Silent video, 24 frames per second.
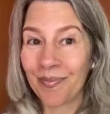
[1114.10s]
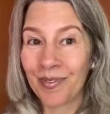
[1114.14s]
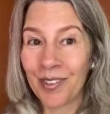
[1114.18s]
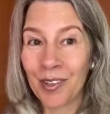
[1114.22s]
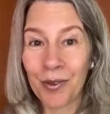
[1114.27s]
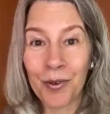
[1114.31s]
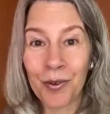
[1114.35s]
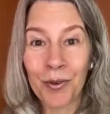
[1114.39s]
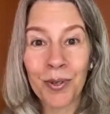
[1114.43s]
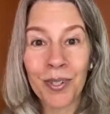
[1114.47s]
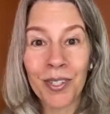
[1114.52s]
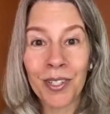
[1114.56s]

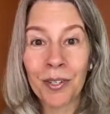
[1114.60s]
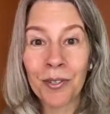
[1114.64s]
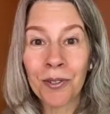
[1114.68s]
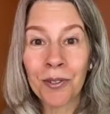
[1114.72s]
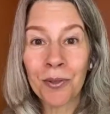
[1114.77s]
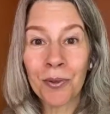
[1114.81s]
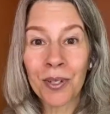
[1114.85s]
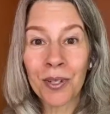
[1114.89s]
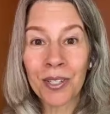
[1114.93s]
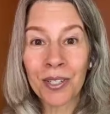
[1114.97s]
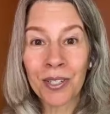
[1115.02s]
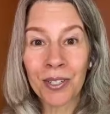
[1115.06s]
go to a tongue
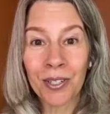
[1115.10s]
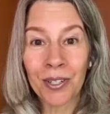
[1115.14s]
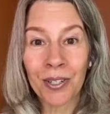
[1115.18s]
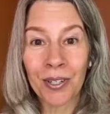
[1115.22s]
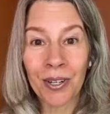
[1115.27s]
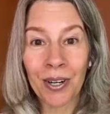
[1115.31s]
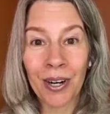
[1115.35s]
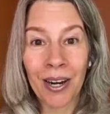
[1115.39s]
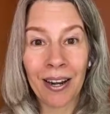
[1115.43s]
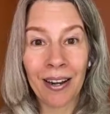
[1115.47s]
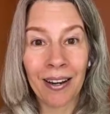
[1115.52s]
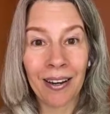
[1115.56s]

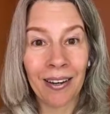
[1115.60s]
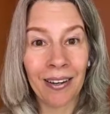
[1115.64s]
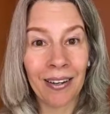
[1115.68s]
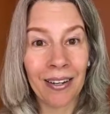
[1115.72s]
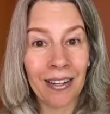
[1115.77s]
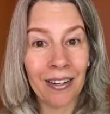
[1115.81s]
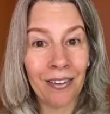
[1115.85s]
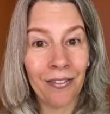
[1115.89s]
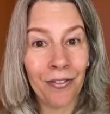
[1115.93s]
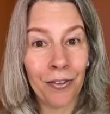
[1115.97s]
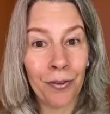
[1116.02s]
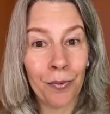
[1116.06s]
twister and
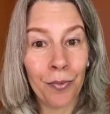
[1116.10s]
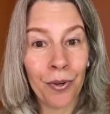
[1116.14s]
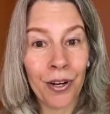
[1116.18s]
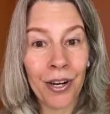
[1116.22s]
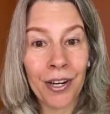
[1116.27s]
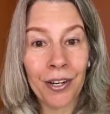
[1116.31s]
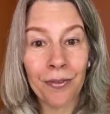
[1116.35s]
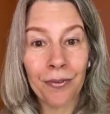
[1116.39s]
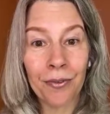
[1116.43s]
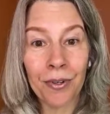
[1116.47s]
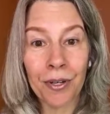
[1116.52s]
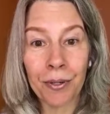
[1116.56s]
give your
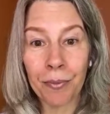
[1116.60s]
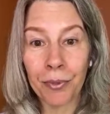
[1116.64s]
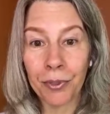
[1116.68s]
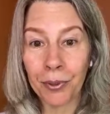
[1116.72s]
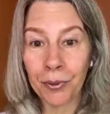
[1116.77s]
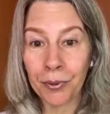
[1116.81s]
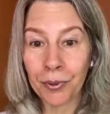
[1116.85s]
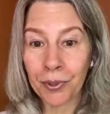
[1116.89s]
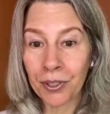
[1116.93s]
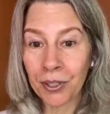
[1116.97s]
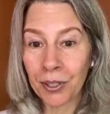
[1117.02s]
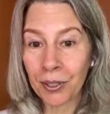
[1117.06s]
brain a
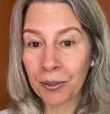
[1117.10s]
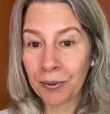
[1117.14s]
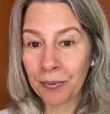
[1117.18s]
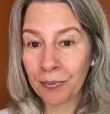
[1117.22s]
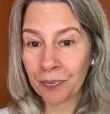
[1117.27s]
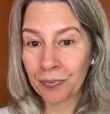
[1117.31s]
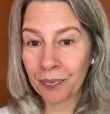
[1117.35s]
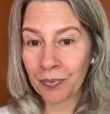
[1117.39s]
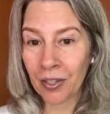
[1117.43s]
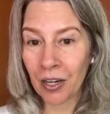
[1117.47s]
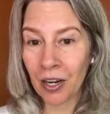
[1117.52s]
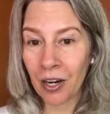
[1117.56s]
reboot.
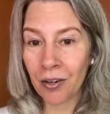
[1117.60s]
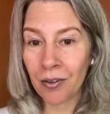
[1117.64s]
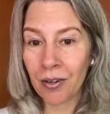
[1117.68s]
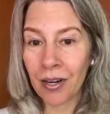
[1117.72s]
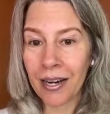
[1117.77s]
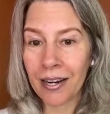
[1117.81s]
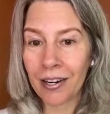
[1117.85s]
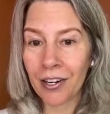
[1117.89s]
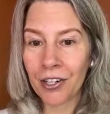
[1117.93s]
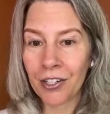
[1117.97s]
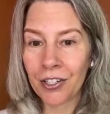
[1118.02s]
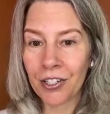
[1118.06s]
All
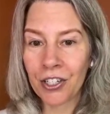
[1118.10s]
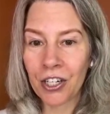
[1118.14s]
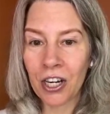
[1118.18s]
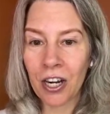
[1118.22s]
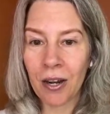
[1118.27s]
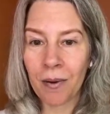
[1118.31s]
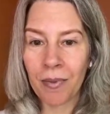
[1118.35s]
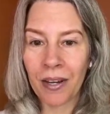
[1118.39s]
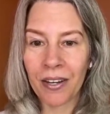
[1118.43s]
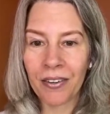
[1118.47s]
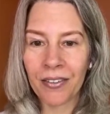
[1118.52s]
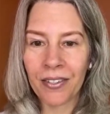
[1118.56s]
right, good
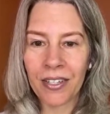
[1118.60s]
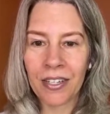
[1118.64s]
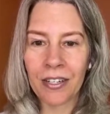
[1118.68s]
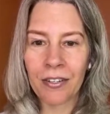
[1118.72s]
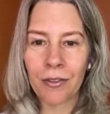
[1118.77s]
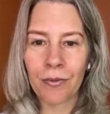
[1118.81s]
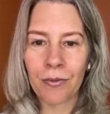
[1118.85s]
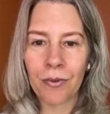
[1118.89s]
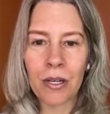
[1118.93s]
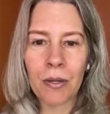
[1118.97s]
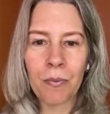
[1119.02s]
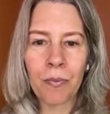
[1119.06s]
job. I see
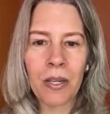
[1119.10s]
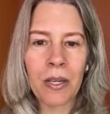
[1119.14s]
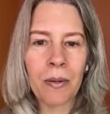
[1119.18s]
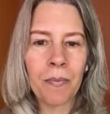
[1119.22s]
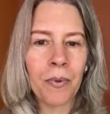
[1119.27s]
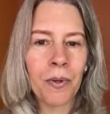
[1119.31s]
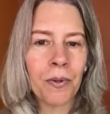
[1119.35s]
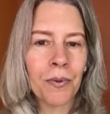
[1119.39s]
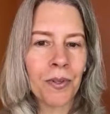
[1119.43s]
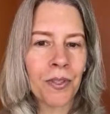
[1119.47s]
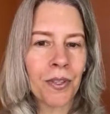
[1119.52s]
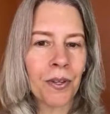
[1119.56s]
3
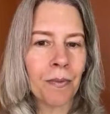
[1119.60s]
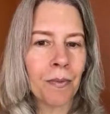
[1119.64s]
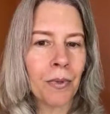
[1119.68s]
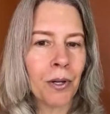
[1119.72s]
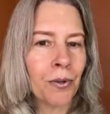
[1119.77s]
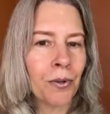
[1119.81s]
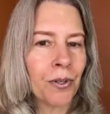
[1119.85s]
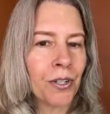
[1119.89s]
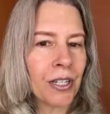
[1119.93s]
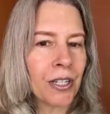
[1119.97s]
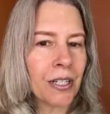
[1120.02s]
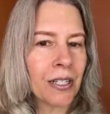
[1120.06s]
people with
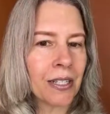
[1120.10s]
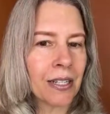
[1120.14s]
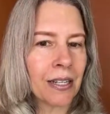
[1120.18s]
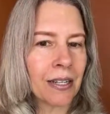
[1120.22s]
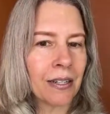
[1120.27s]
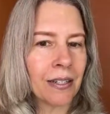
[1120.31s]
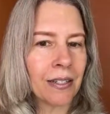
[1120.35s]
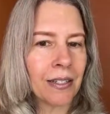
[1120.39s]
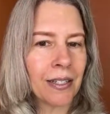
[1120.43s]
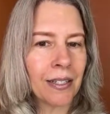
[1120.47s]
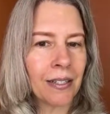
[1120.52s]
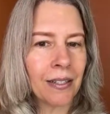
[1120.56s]
emojis
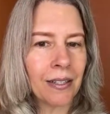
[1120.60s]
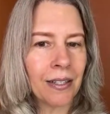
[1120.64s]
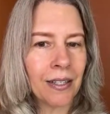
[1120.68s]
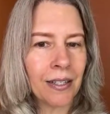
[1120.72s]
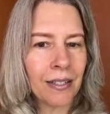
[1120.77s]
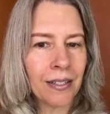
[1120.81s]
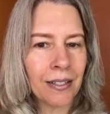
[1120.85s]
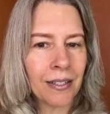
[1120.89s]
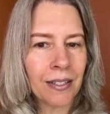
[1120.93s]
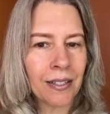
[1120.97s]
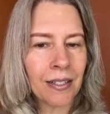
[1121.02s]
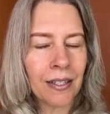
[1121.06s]
that did
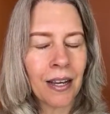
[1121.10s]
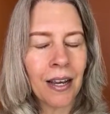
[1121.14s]
this.